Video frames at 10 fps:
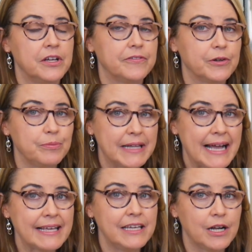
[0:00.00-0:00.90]
For
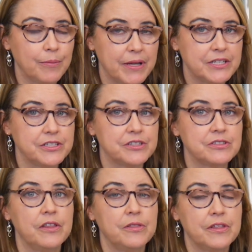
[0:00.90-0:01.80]
black key
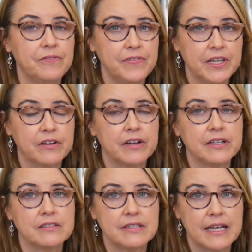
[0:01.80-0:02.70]
arpeggios, the
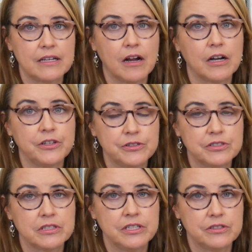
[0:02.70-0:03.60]
fingerings that are
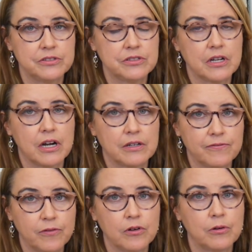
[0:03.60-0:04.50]
usually used are
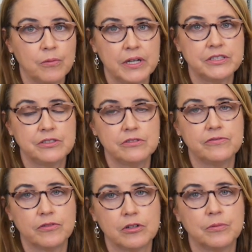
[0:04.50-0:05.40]
4, 1, 2,
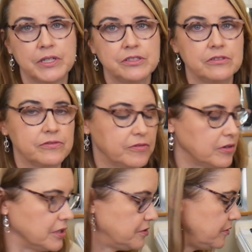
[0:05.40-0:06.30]
4, 1, 2,
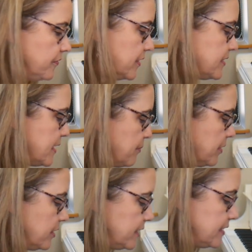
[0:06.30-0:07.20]
4. So for
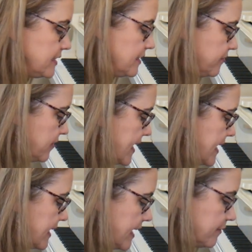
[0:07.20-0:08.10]
example, in D
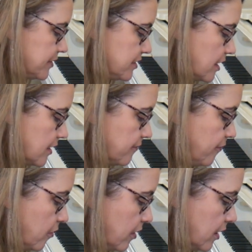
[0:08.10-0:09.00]
flat, I would start on
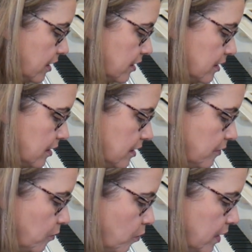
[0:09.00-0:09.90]
4,
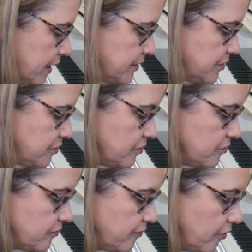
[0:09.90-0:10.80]
1,
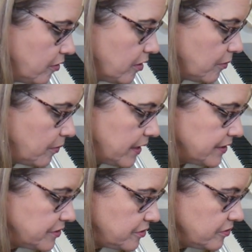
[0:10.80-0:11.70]
2, 4,
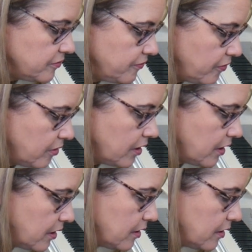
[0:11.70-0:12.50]
1, 2, 4.